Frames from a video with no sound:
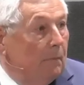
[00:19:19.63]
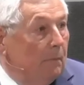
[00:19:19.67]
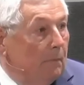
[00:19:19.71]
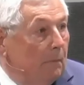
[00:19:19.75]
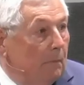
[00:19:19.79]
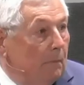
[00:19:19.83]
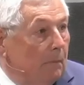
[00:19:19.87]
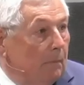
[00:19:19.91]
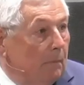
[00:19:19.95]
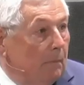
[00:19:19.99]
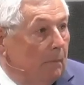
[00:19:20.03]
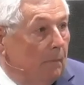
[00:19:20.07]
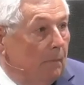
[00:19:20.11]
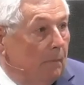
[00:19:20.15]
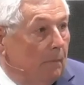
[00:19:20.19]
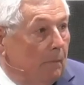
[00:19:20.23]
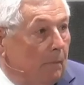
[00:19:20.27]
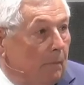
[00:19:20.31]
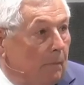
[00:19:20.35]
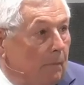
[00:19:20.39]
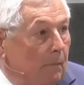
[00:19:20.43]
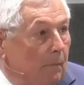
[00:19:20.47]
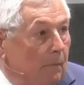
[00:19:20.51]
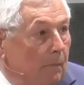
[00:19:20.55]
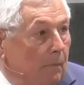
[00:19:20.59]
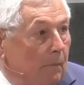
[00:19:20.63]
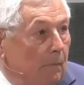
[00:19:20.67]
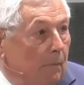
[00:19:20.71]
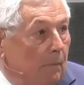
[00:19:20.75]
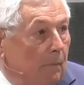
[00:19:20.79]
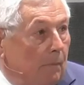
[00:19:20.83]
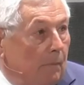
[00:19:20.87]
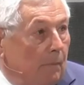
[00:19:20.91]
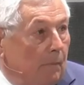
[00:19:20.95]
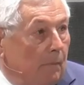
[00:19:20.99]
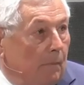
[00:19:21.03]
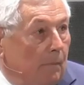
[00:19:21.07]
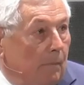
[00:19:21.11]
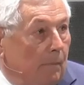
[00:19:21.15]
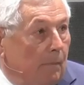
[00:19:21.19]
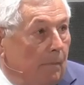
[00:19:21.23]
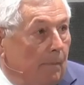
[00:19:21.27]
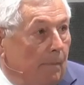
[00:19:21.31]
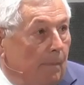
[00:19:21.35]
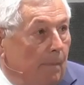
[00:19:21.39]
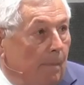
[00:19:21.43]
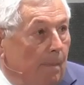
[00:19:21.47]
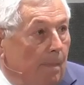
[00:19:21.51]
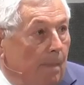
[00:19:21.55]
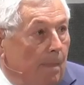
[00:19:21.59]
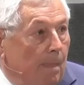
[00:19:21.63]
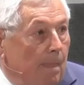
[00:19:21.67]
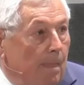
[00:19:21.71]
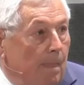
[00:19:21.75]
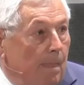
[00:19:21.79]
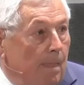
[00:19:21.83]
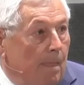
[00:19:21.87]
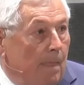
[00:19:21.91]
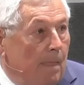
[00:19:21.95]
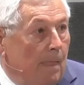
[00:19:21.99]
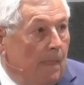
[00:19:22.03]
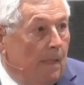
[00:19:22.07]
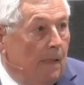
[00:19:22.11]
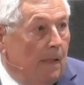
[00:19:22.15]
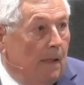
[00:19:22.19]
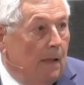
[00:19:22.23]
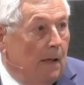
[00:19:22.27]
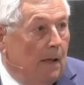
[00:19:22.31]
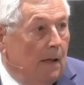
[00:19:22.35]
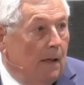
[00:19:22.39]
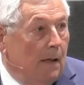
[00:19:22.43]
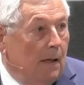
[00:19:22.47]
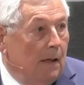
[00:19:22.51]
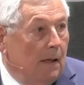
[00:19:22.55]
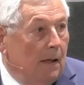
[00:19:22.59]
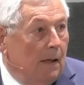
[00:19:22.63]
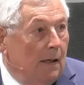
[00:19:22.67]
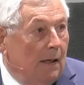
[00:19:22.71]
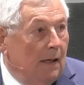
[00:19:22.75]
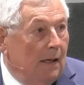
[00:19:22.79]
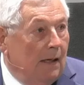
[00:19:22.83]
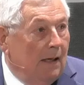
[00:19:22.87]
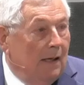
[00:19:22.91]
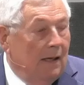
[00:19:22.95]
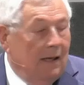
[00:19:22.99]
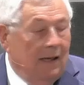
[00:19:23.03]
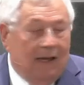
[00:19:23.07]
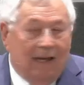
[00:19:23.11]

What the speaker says: [no speech]